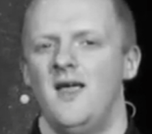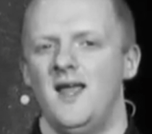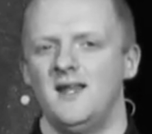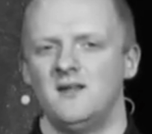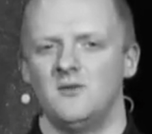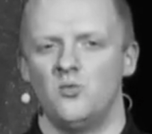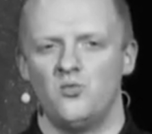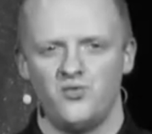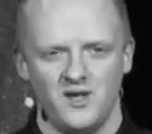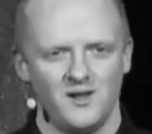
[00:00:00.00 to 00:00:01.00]
and
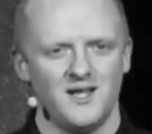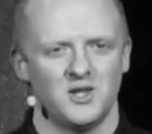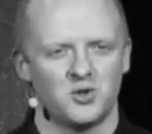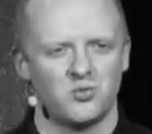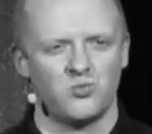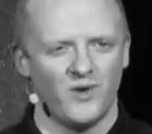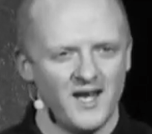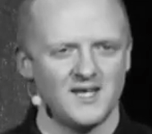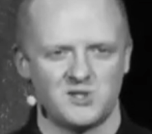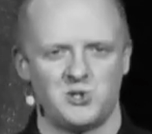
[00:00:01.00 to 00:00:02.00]
really the
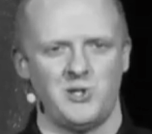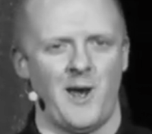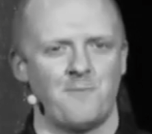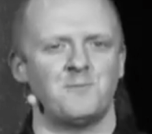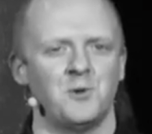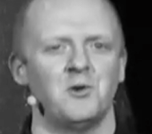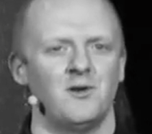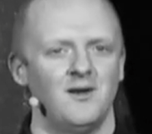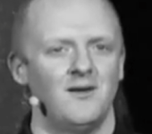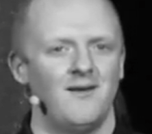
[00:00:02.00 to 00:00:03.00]
greatest chapter
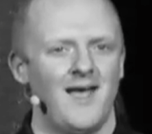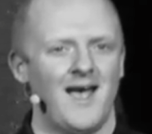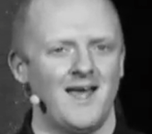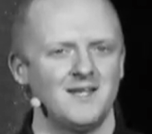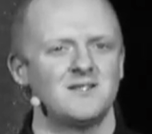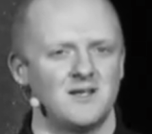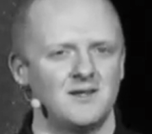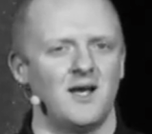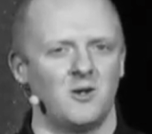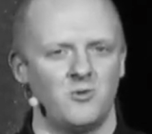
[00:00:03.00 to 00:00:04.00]
added to
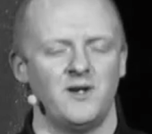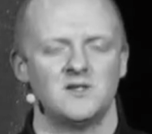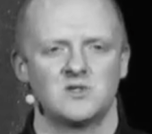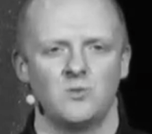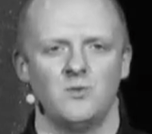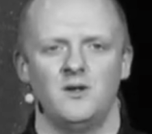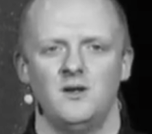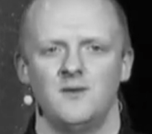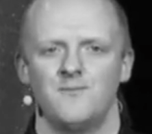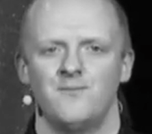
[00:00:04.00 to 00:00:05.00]
that great
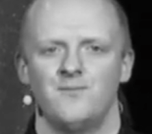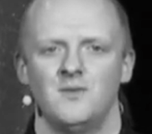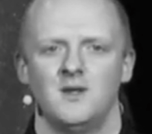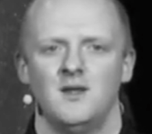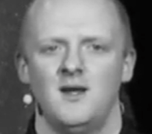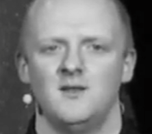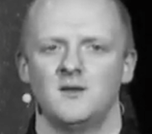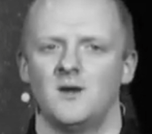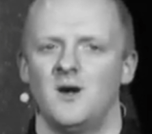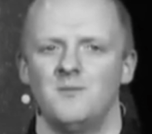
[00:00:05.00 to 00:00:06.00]
story in
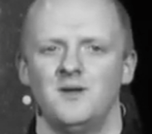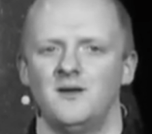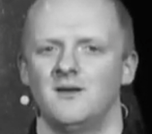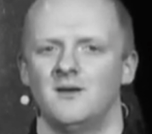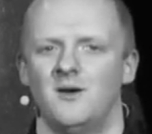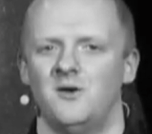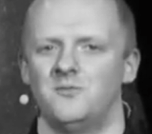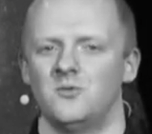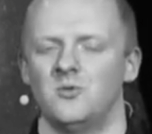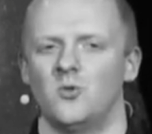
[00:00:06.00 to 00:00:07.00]
the coming
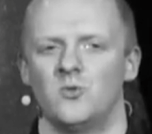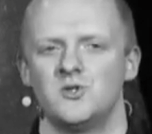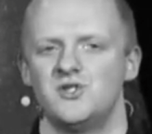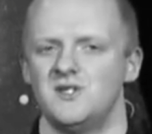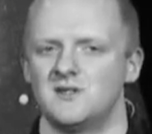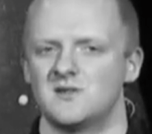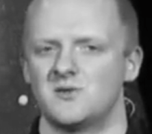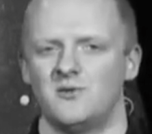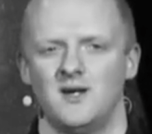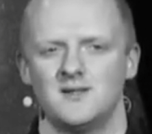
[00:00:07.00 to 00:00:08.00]
of the Lord Jesus
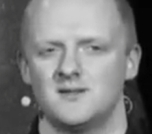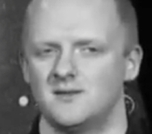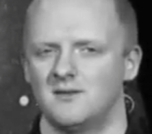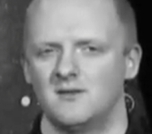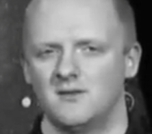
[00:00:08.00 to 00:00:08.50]
Christ.